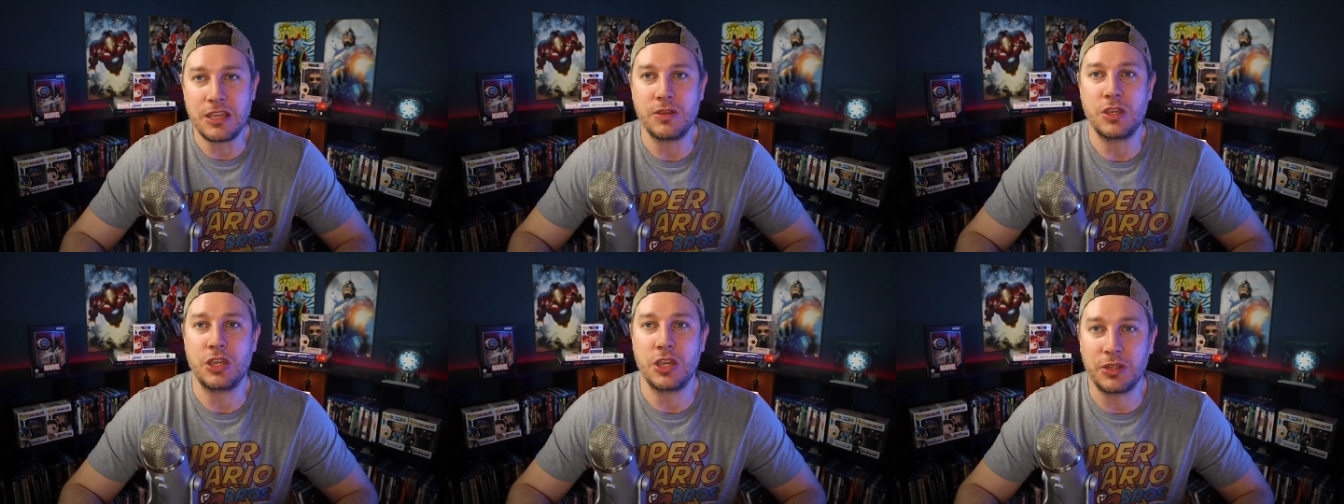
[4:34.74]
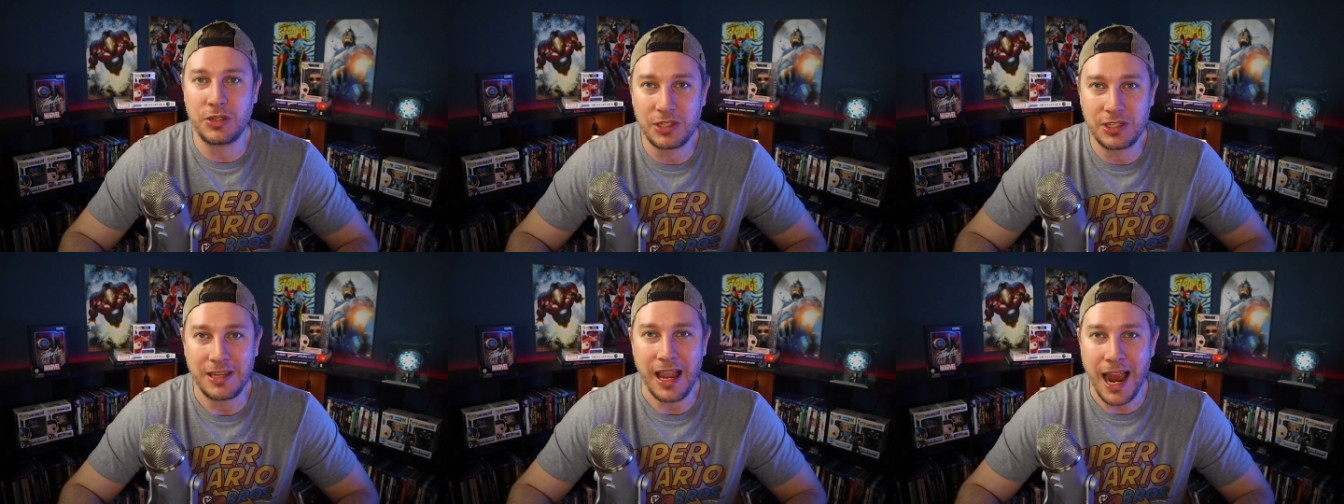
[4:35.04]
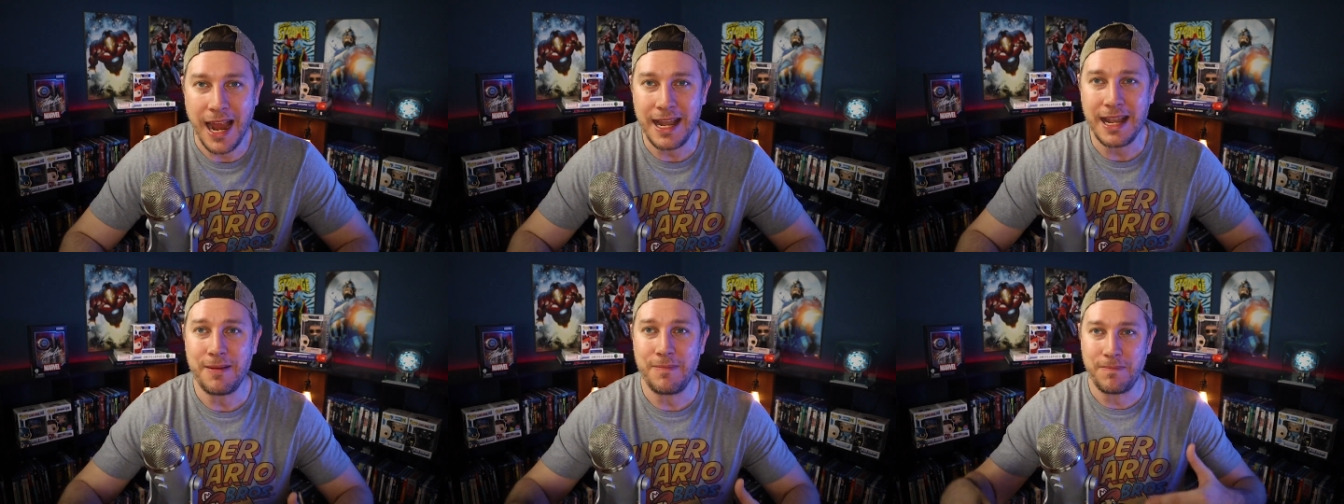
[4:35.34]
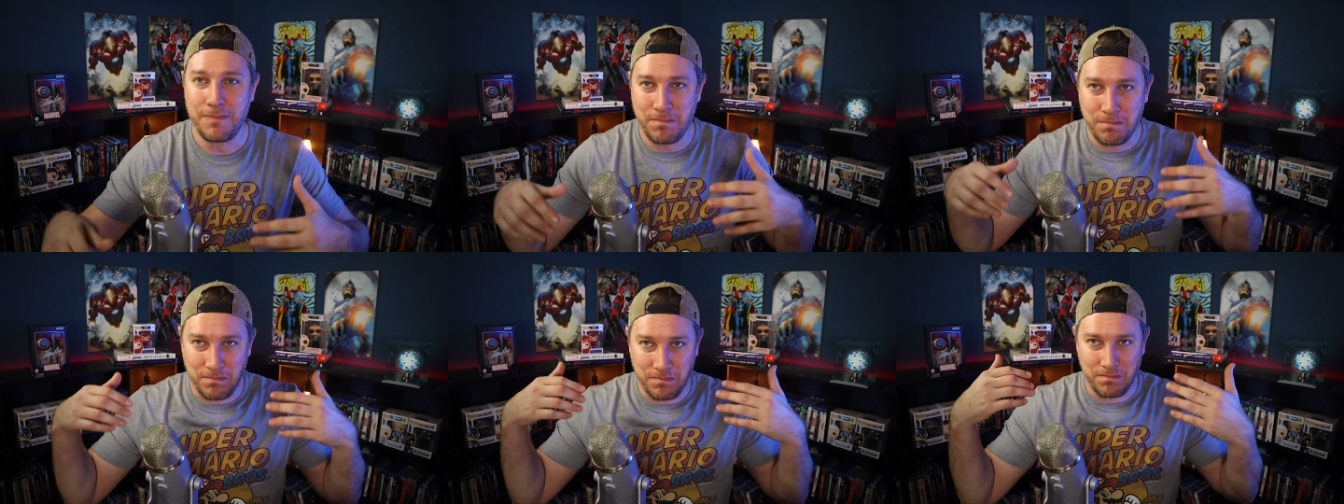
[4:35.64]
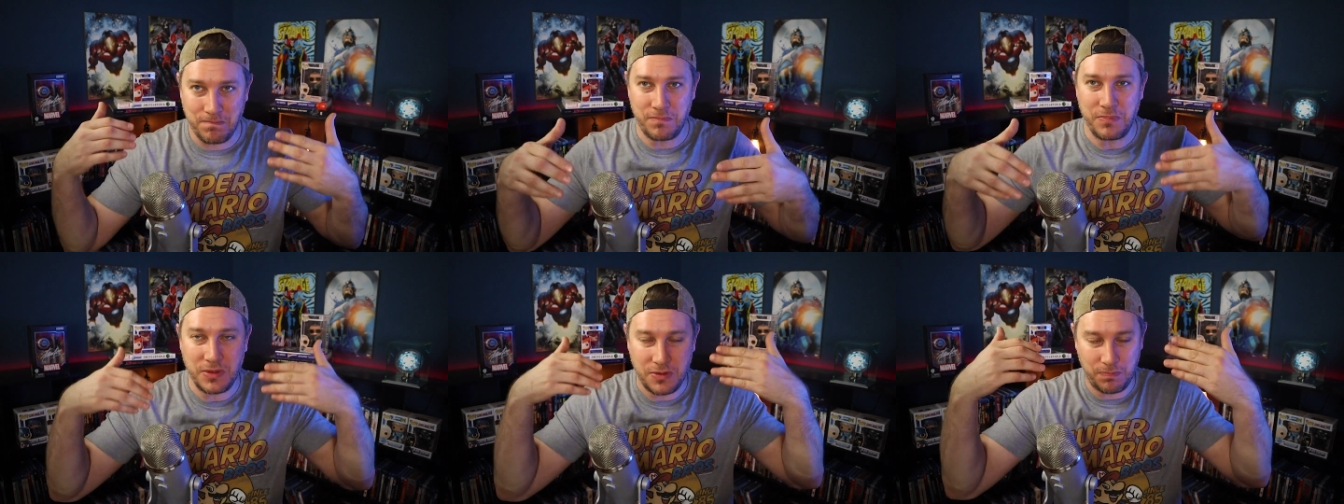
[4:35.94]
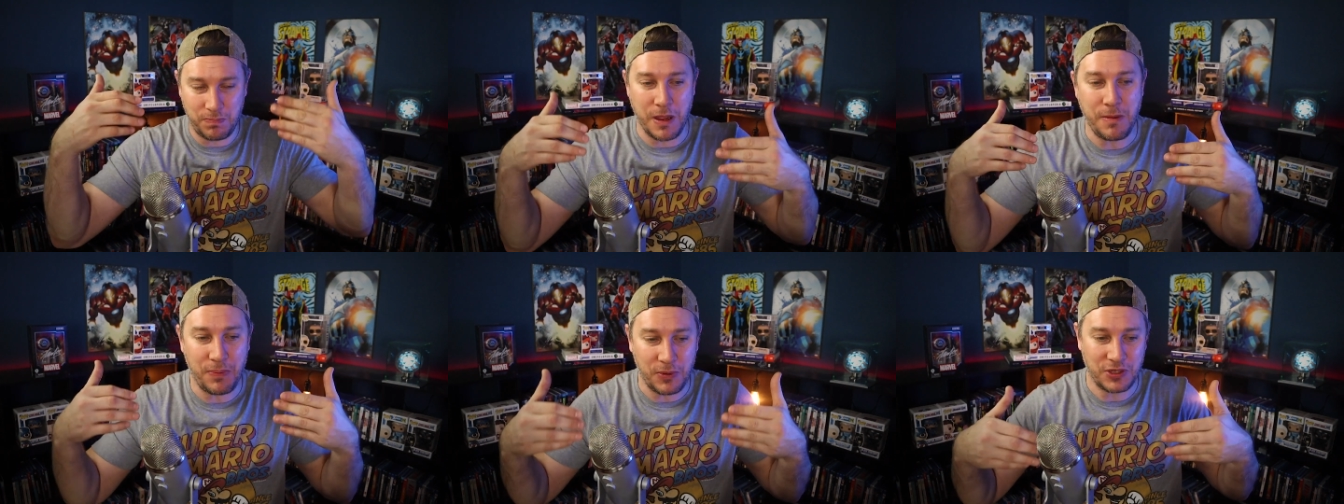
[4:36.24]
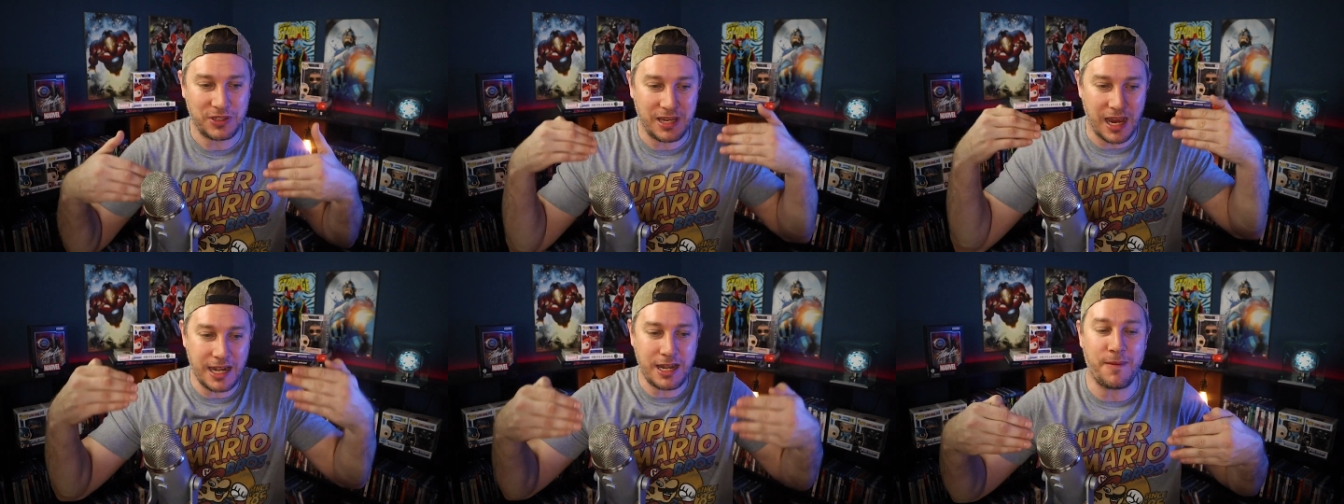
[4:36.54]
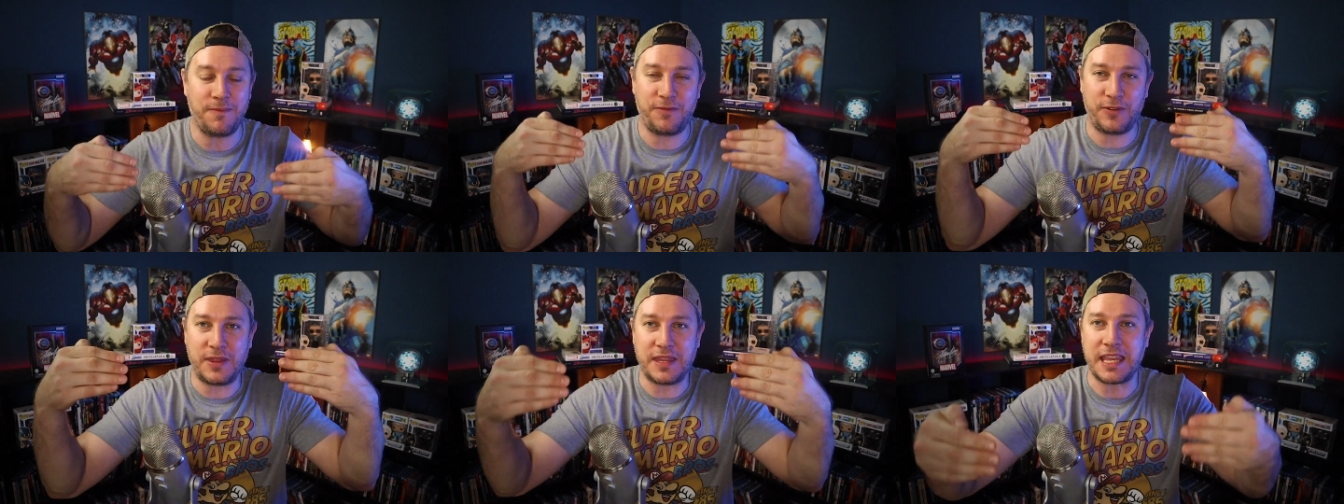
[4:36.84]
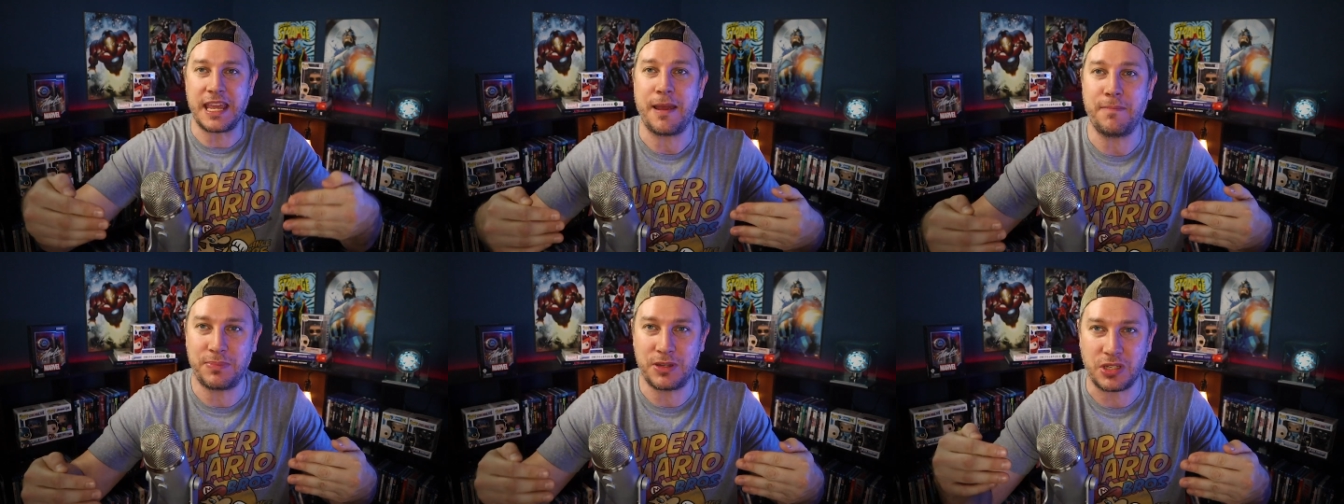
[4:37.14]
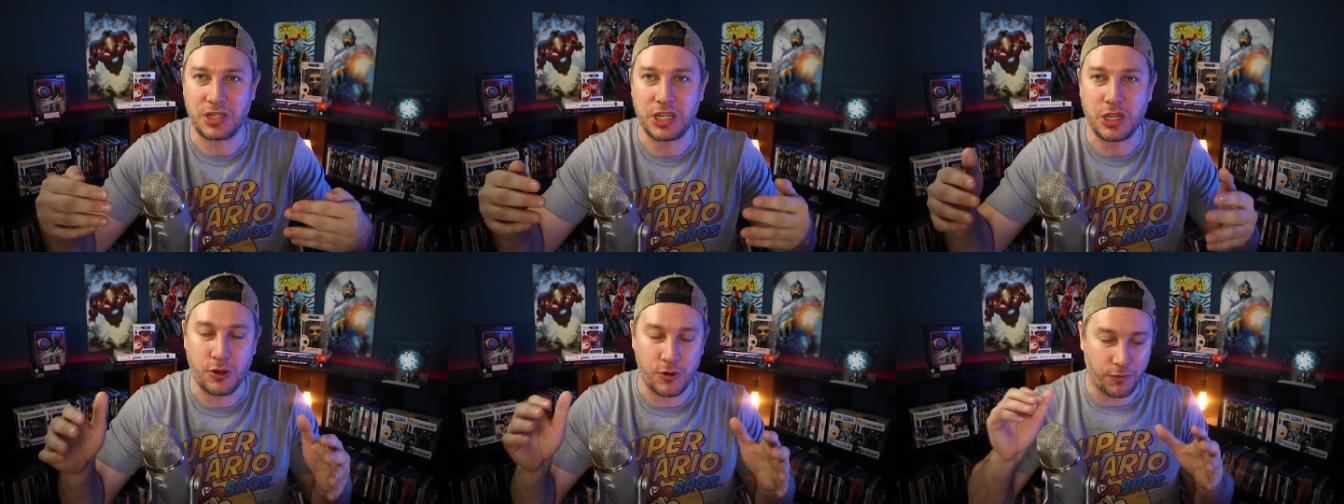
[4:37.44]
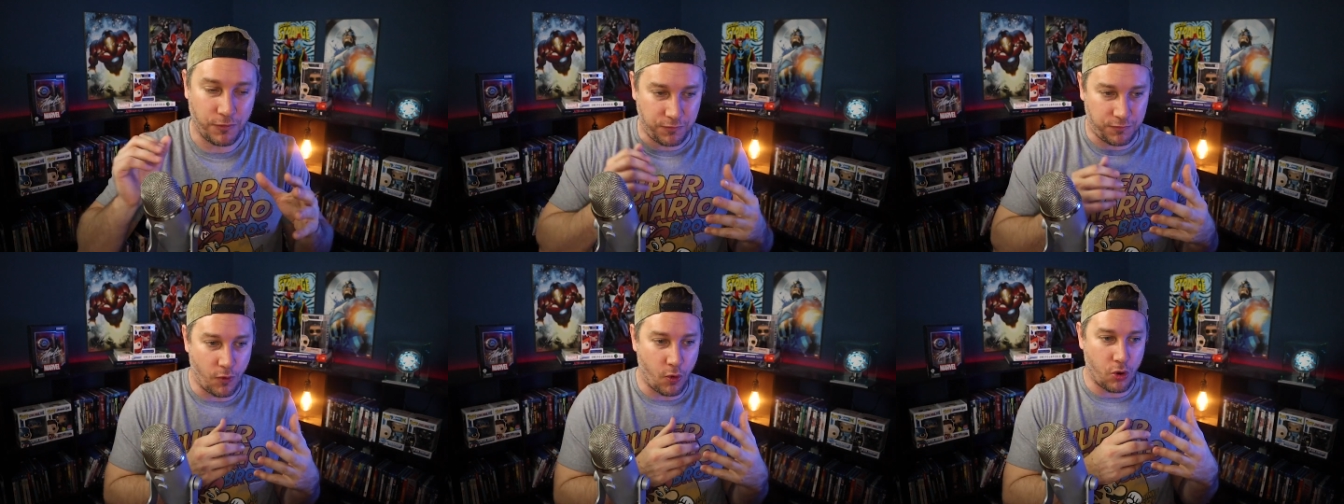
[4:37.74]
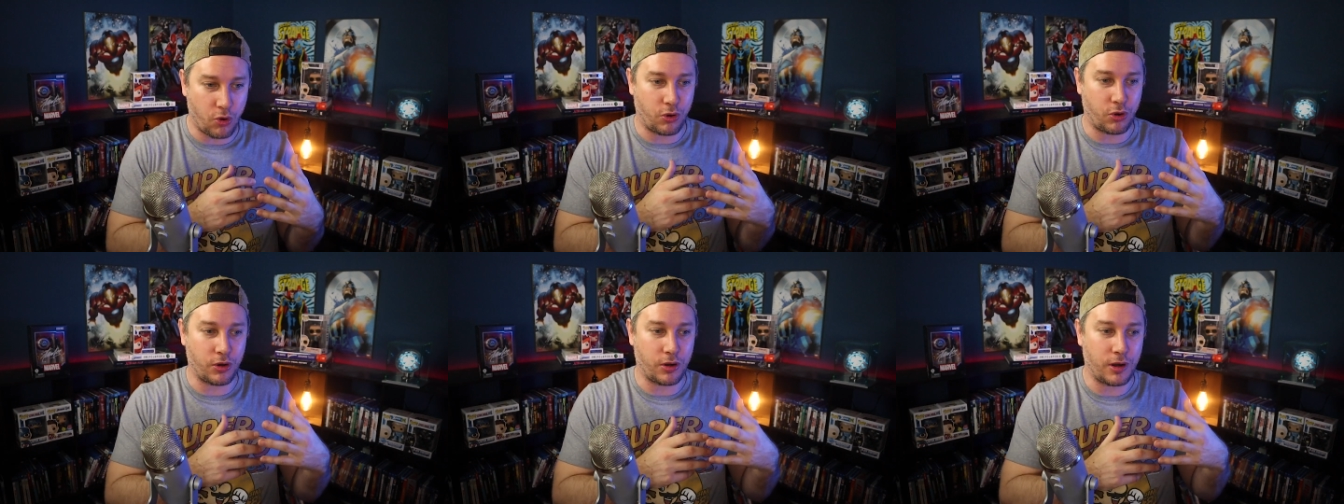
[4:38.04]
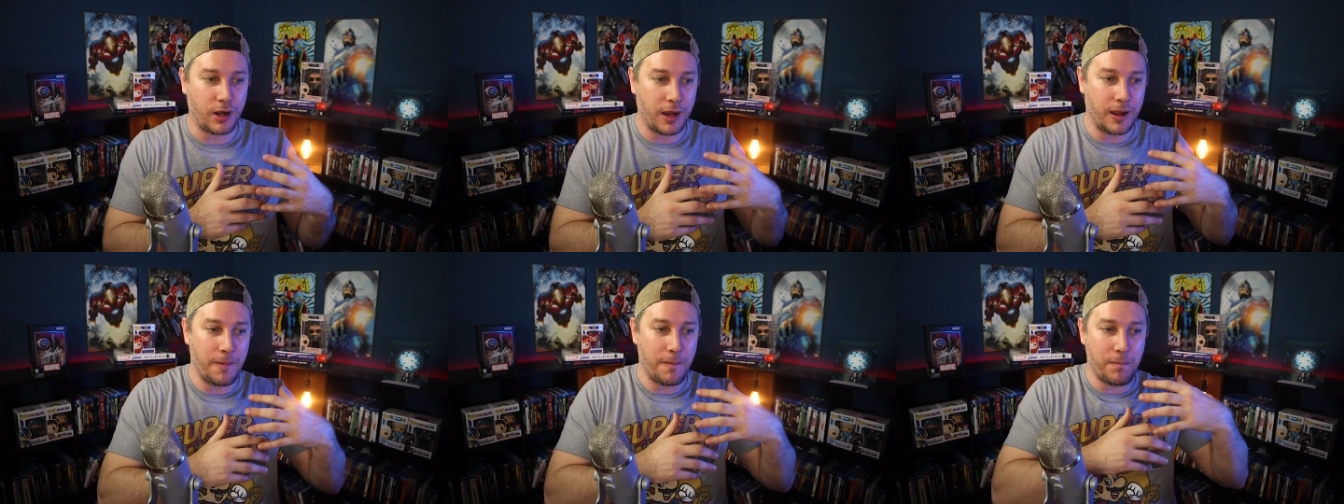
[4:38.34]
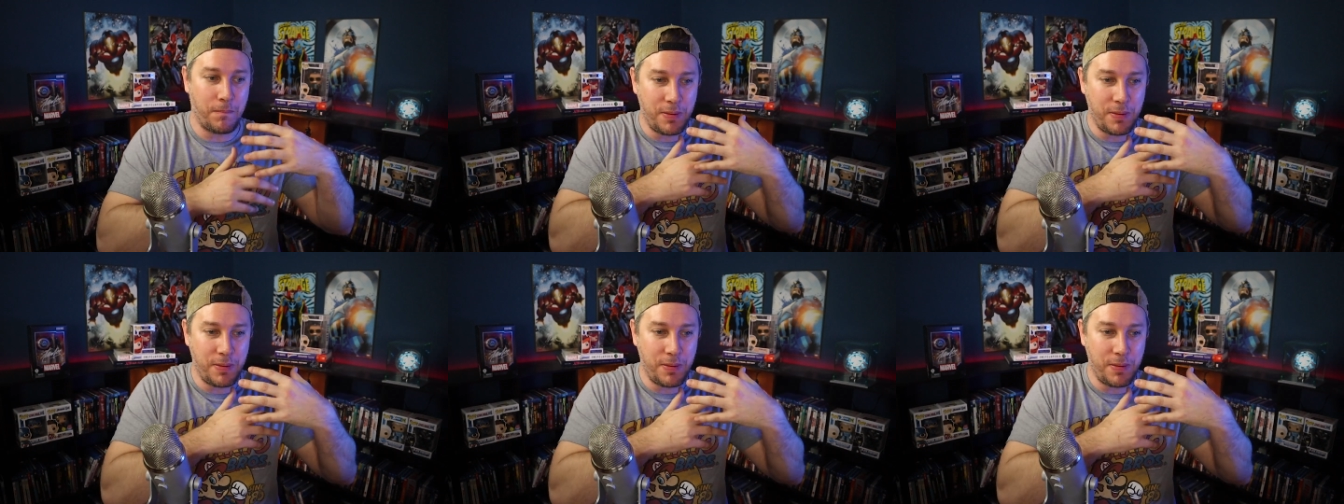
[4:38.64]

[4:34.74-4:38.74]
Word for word: You sign people signed up for the MCU for